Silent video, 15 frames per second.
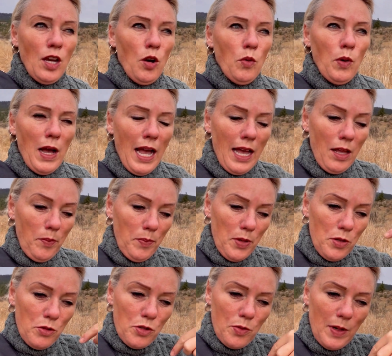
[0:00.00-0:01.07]
will help
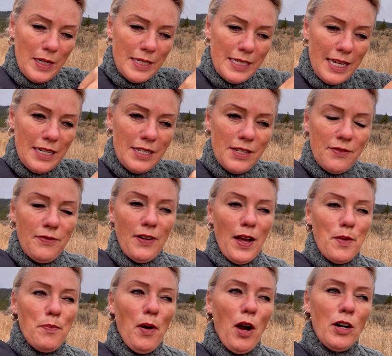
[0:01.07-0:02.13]
you to identify
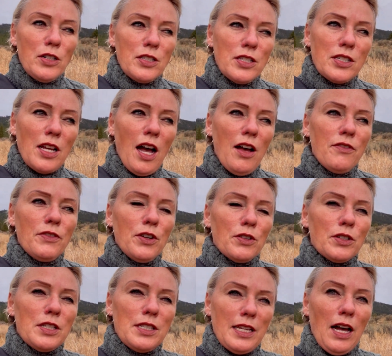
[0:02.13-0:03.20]
parts of
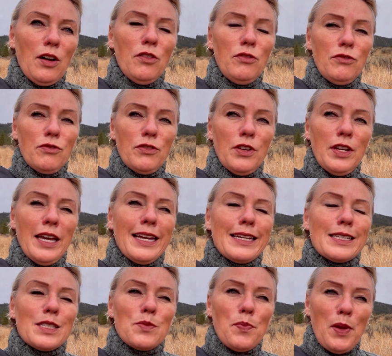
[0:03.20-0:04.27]
yourself,
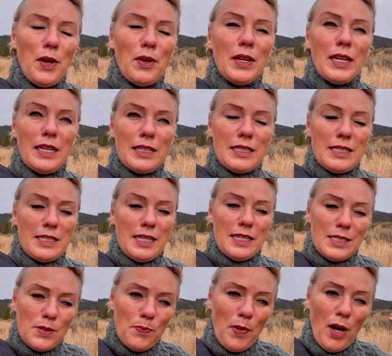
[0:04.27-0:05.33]

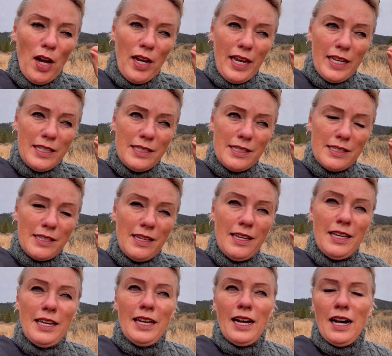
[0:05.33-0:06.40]
experiences, pockets
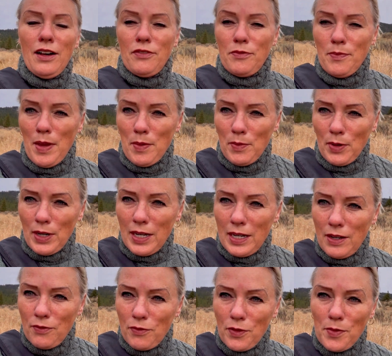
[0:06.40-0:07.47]
of memory and
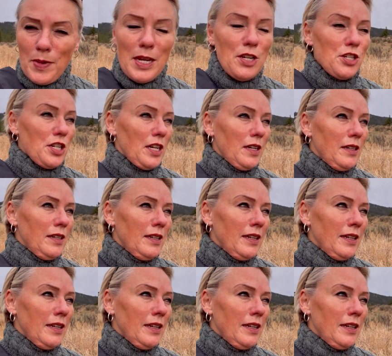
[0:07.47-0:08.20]
information